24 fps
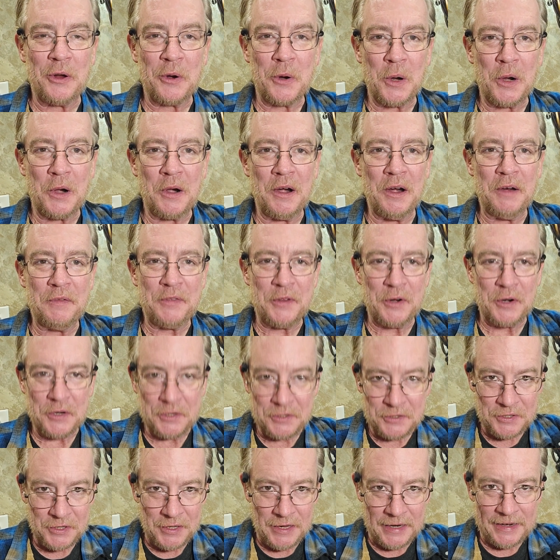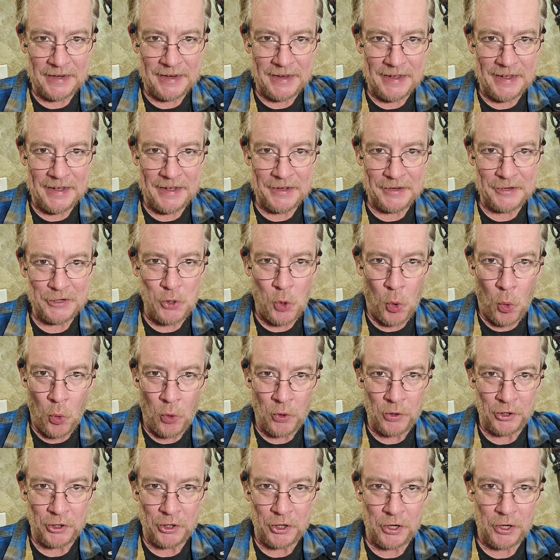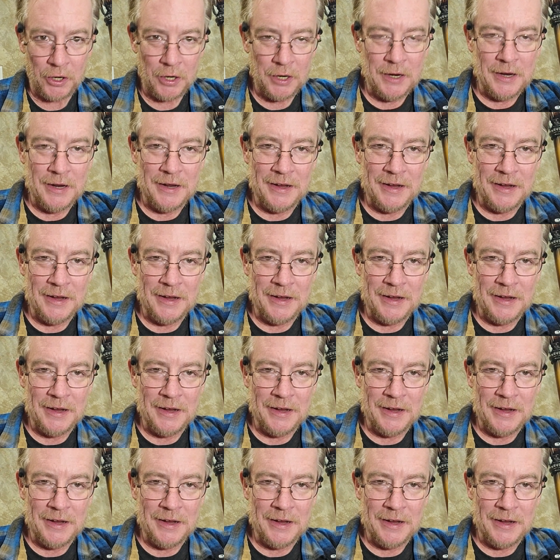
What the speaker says: or if there's like a corner